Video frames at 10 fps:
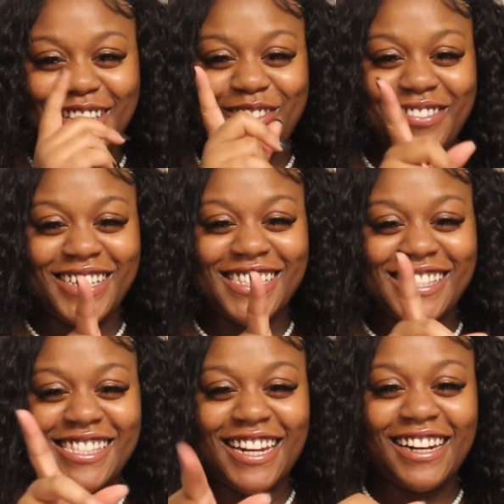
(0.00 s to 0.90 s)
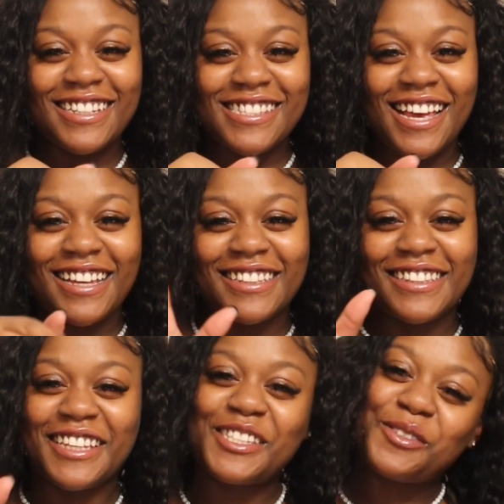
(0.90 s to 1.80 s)
UNICE, 10 out of 10.
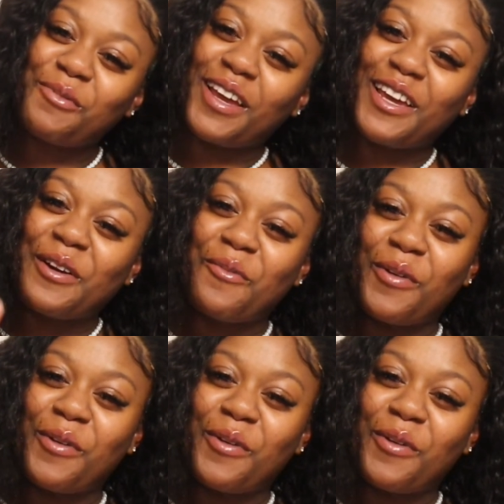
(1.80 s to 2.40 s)
This wig